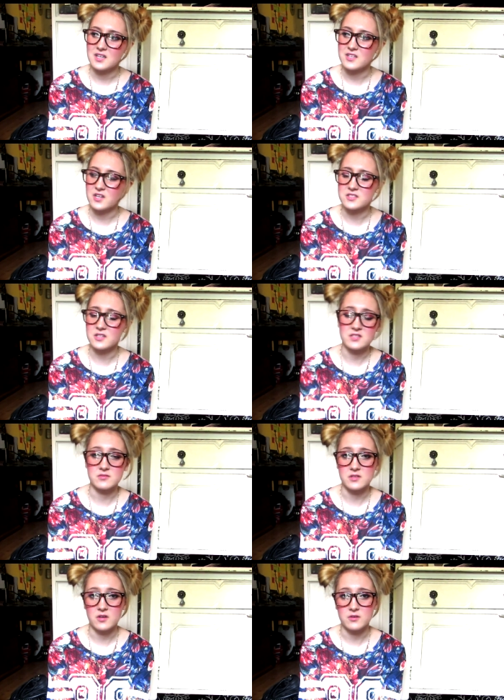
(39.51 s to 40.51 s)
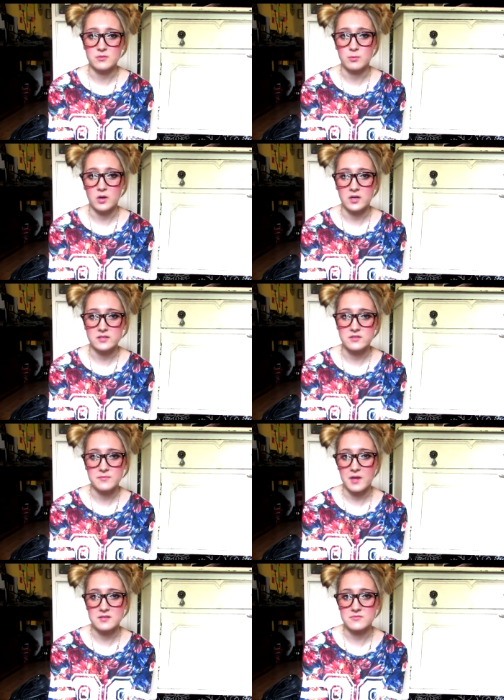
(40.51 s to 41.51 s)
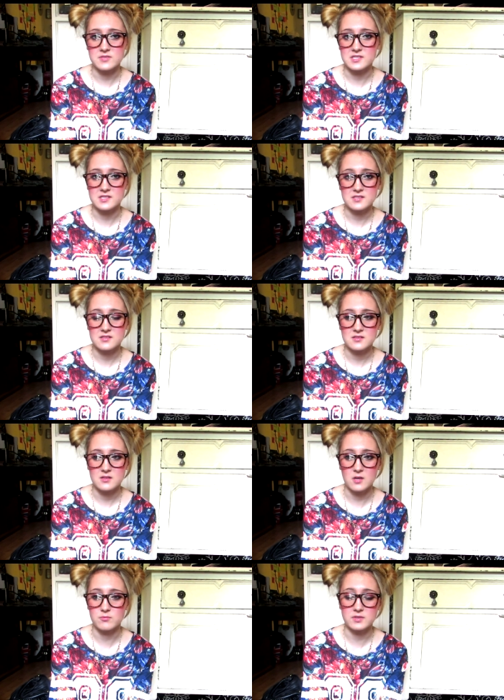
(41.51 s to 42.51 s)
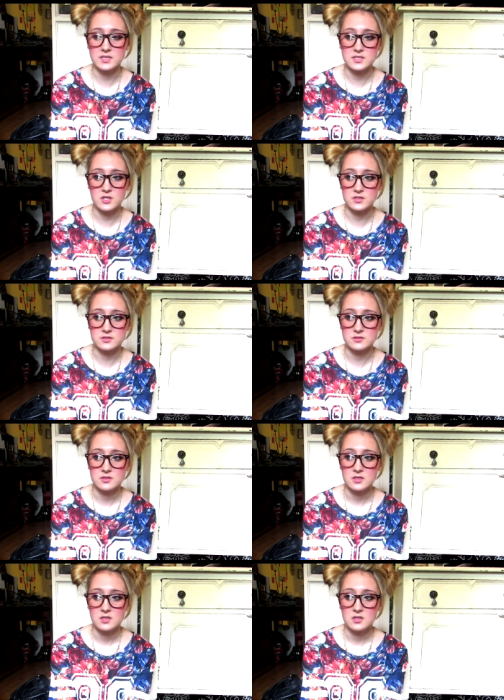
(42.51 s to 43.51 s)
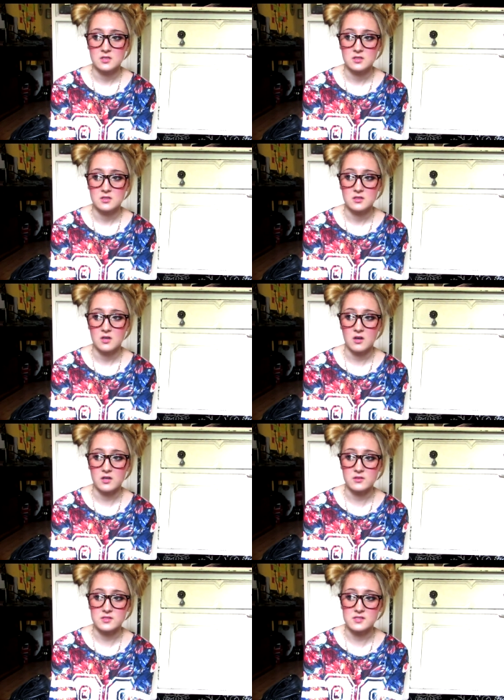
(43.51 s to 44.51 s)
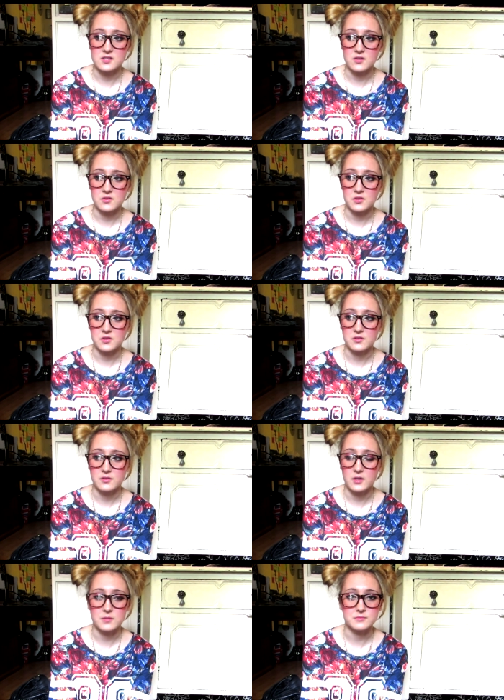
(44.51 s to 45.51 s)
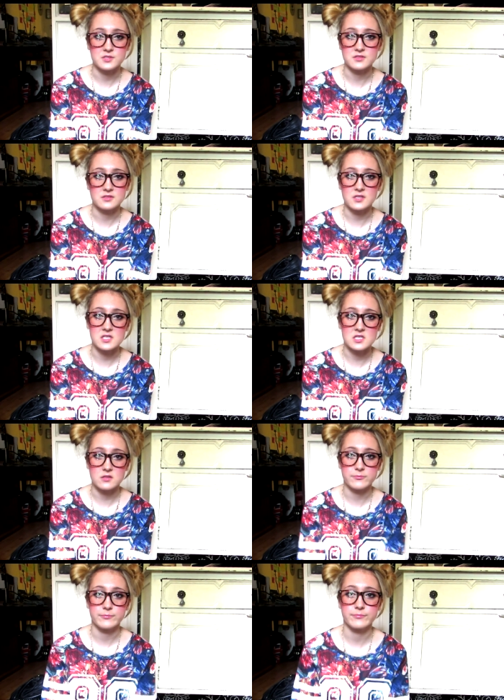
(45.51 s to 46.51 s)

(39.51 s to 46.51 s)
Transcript: I, I don't even know why I took maths and physics. I really don't. I honestly don't know. I'm just an idiot.